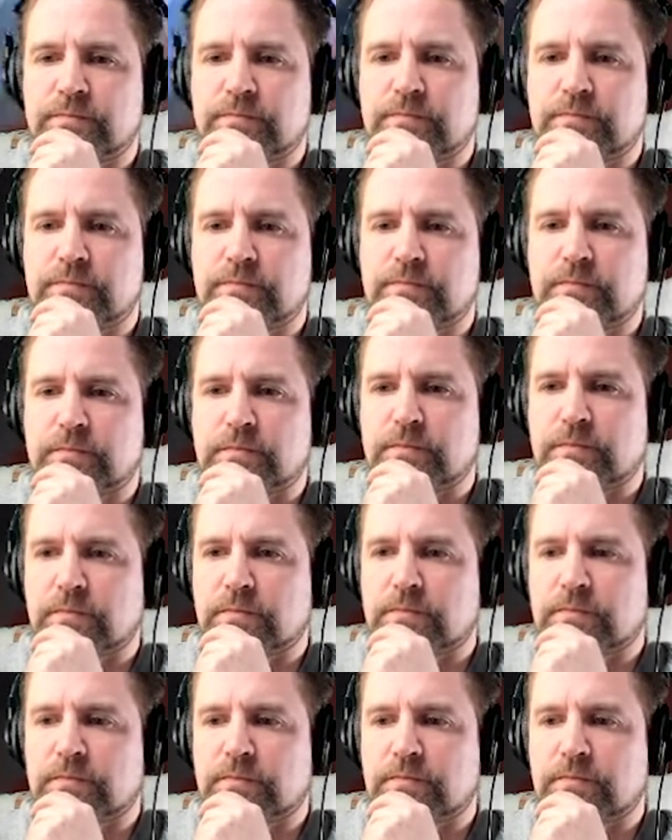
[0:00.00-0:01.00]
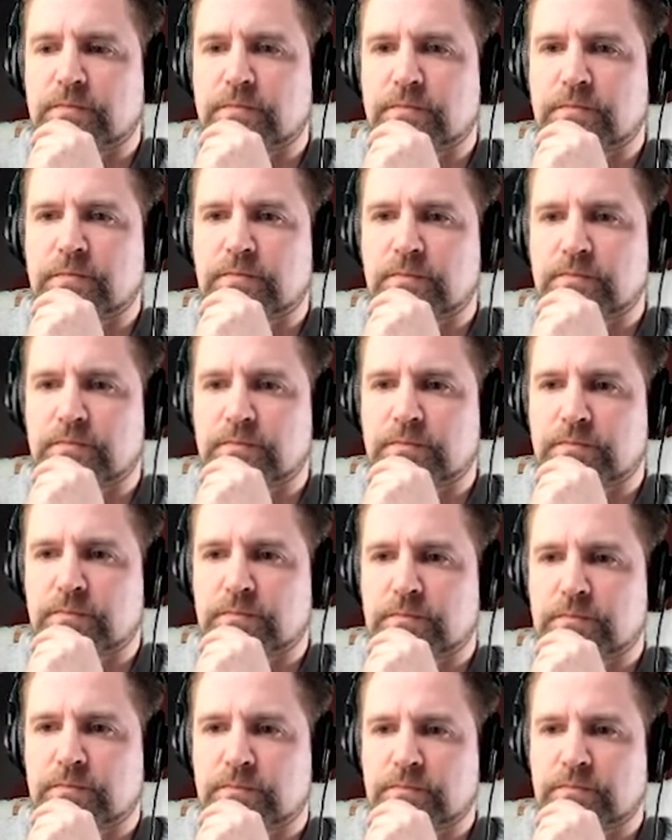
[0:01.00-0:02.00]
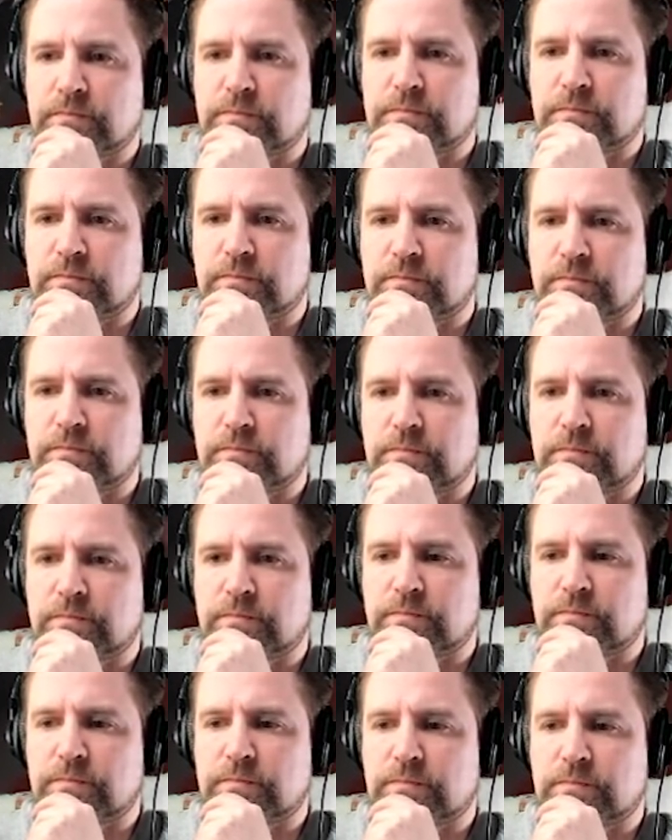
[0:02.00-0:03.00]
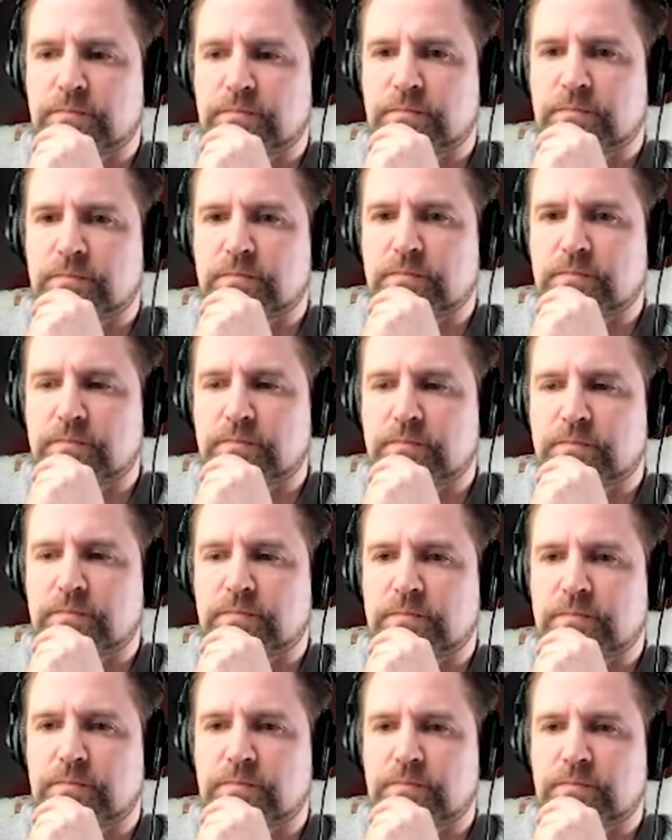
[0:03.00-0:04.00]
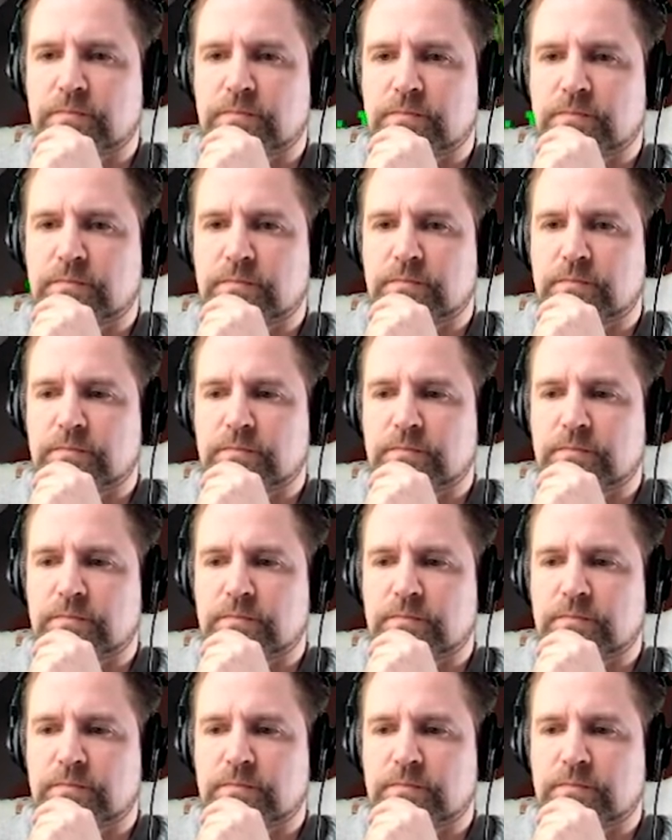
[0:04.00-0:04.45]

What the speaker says: Nothing is said.